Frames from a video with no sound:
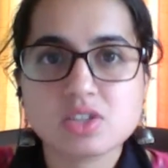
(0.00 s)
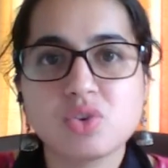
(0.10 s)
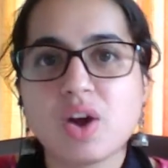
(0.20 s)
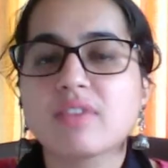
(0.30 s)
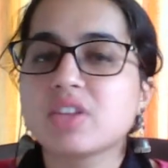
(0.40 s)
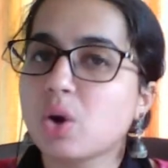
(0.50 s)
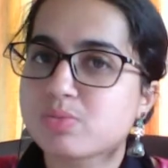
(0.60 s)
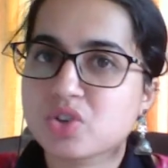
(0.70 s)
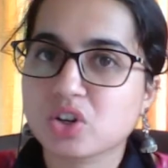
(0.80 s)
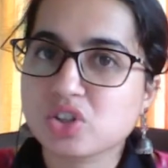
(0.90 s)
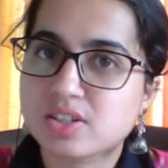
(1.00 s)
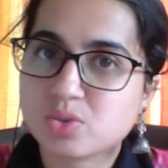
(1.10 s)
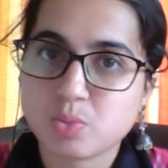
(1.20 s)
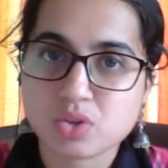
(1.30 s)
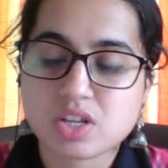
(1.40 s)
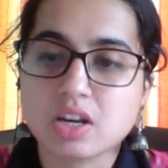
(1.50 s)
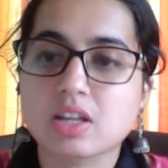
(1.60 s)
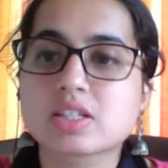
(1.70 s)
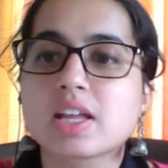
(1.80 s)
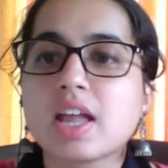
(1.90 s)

you have the obstructionist proceedings.